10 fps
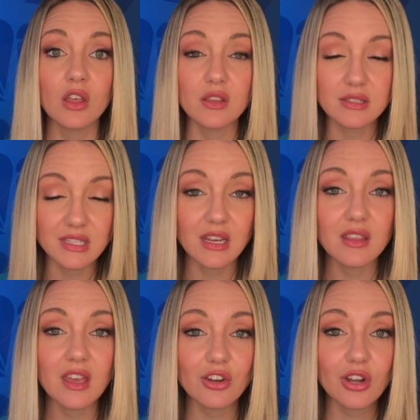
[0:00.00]
the city
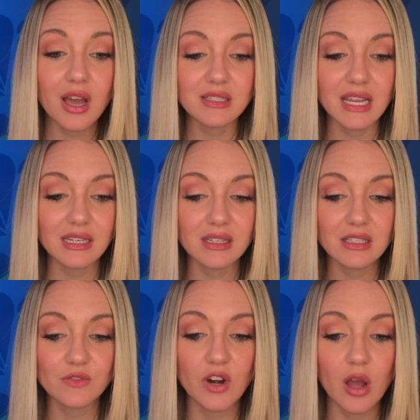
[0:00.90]
that you're contacting
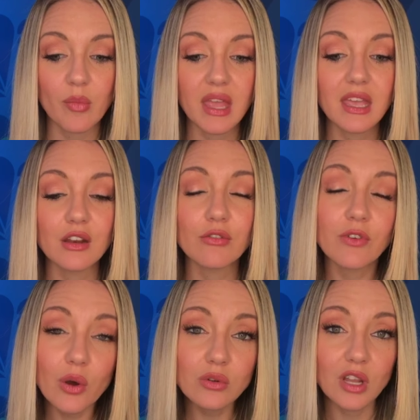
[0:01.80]
us from, and a
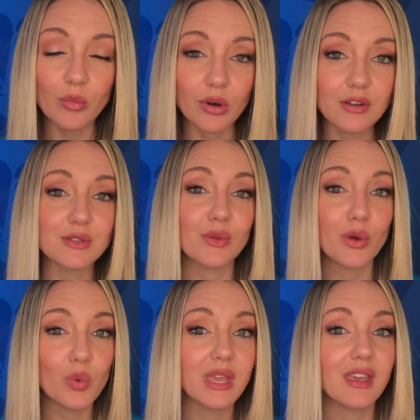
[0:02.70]
phone number so
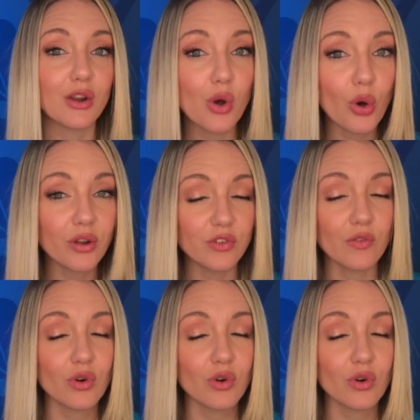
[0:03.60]
that we can get a hold of you.